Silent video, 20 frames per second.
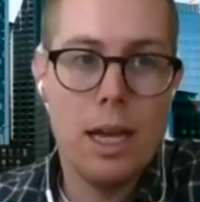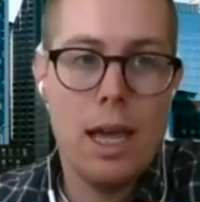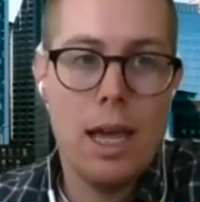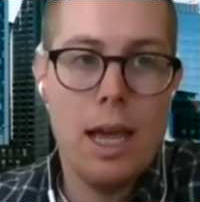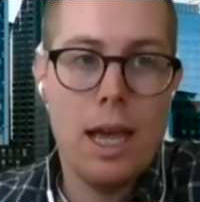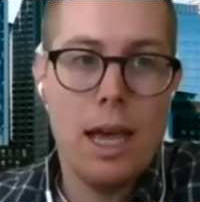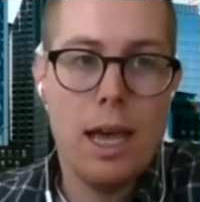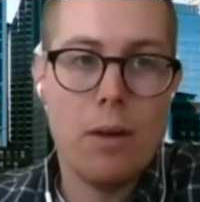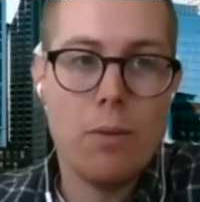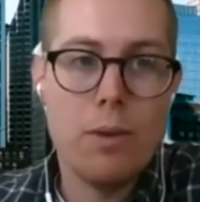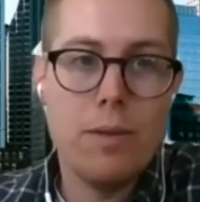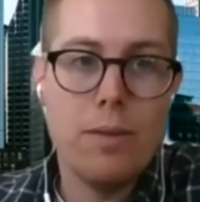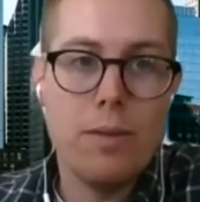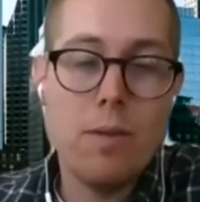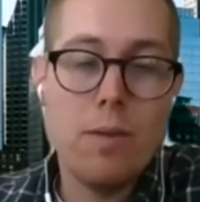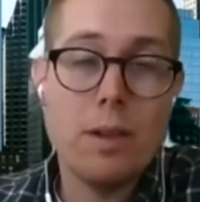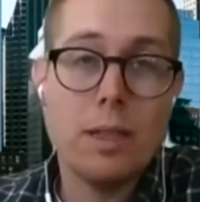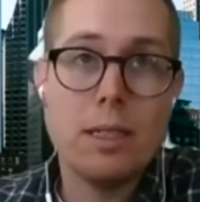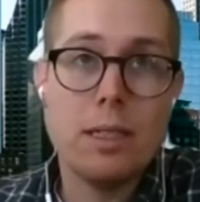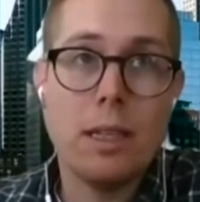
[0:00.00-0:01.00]
And we've
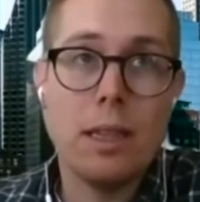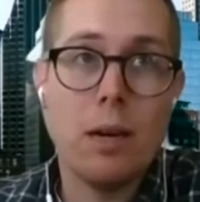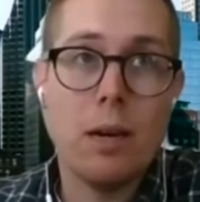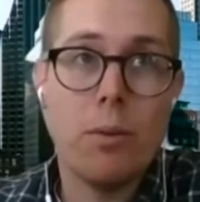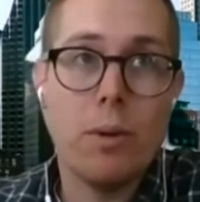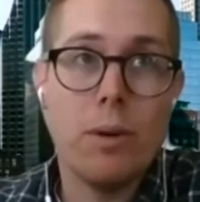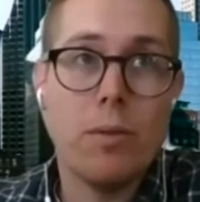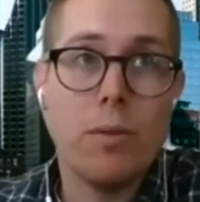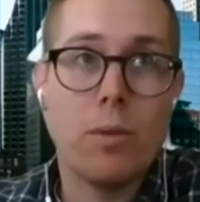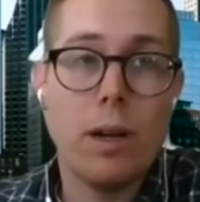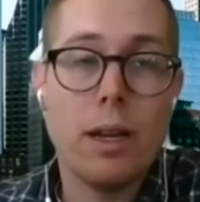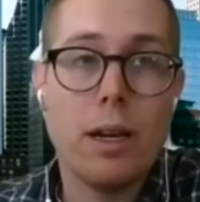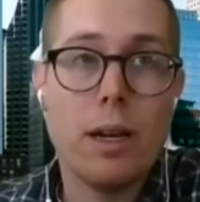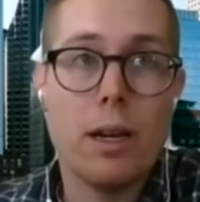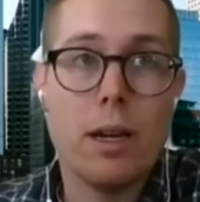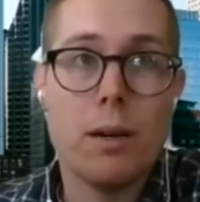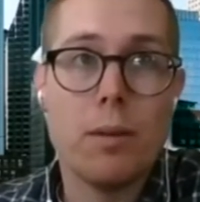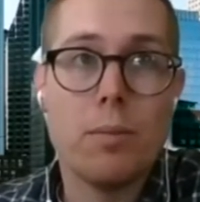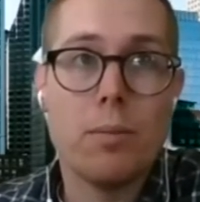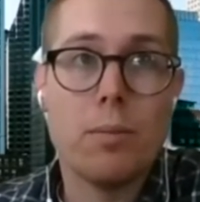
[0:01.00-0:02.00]
even seen that. We've run
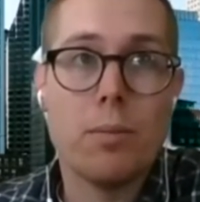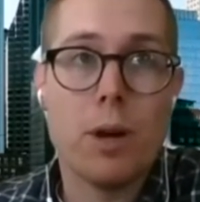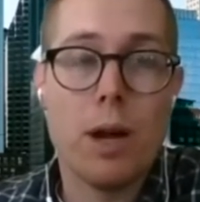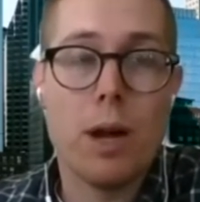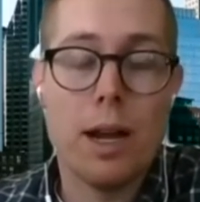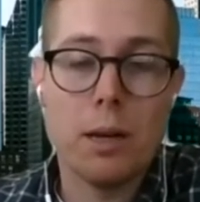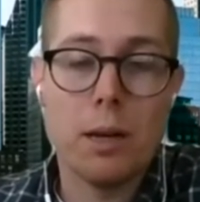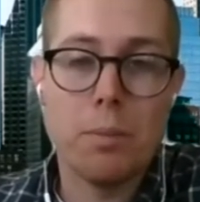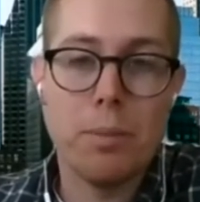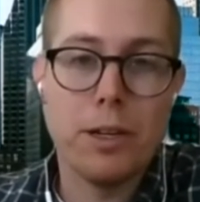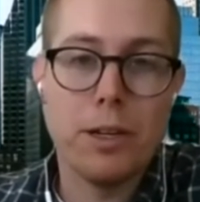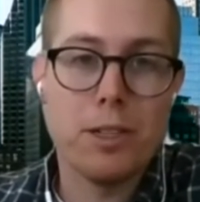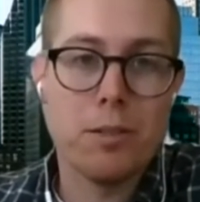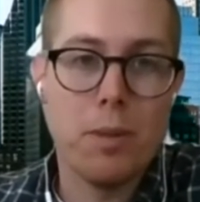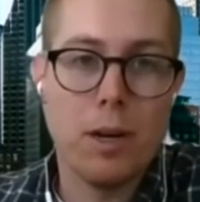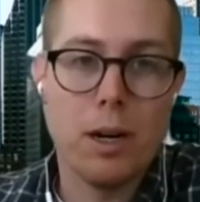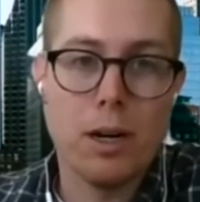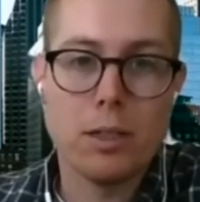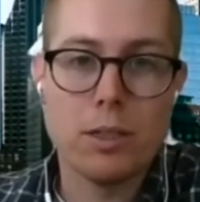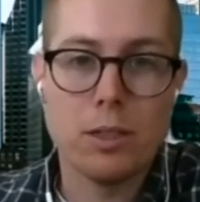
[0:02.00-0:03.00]
a product
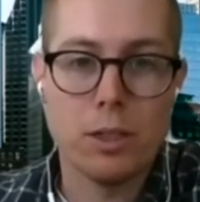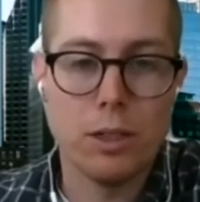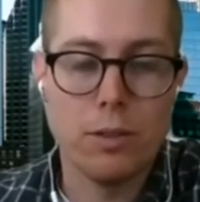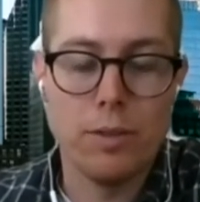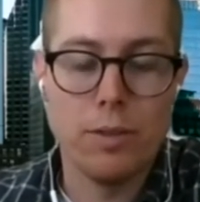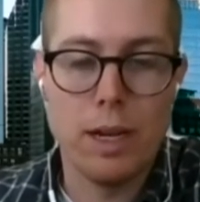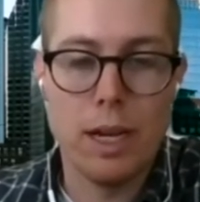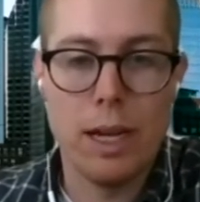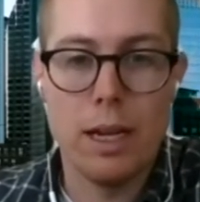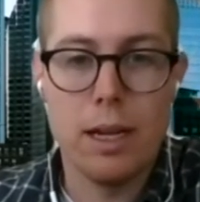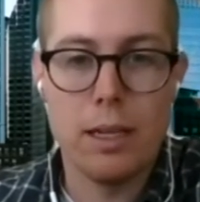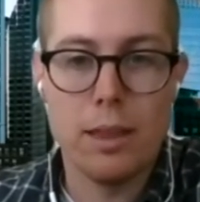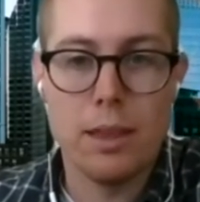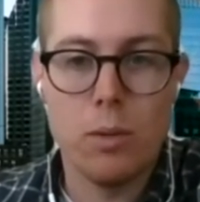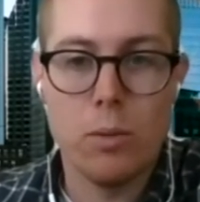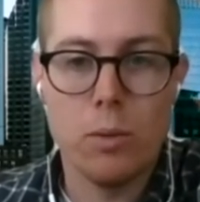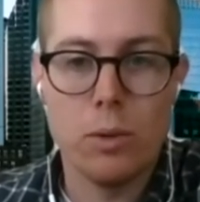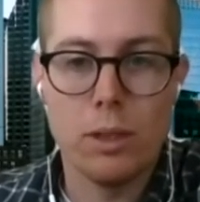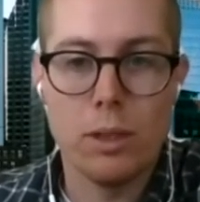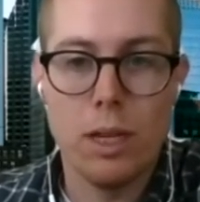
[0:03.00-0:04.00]
benchmark survey
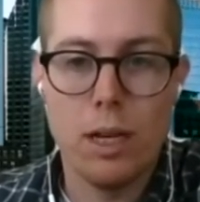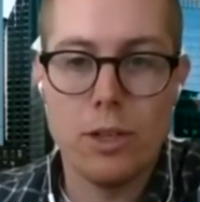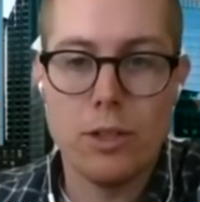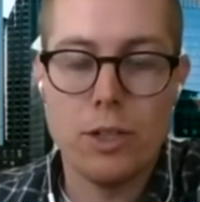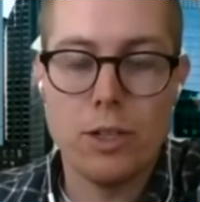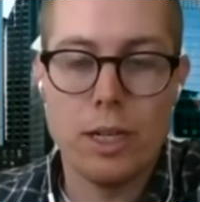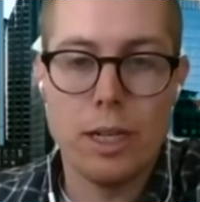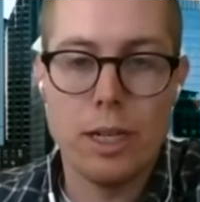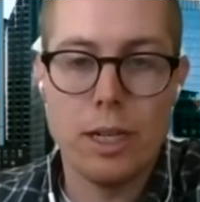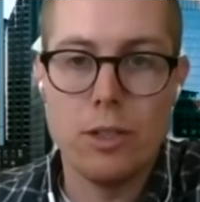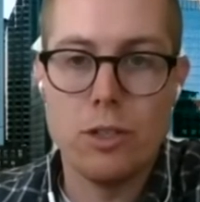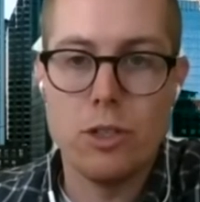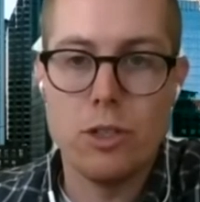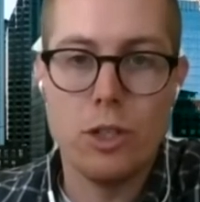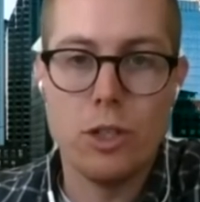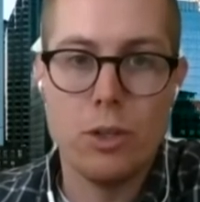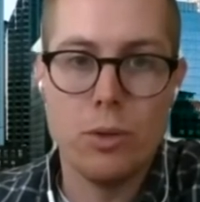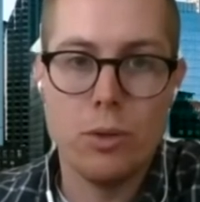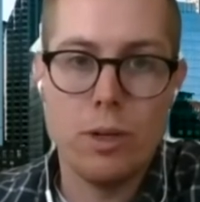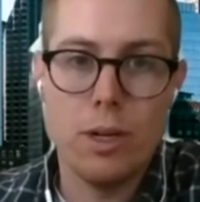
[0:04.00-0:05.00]
that we're launching in
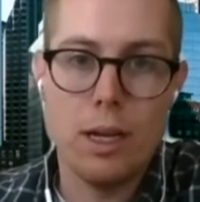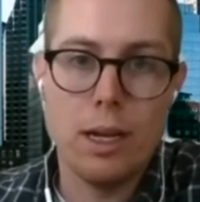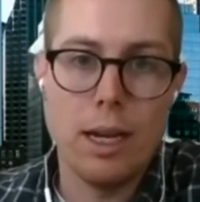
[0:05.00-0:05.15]
June,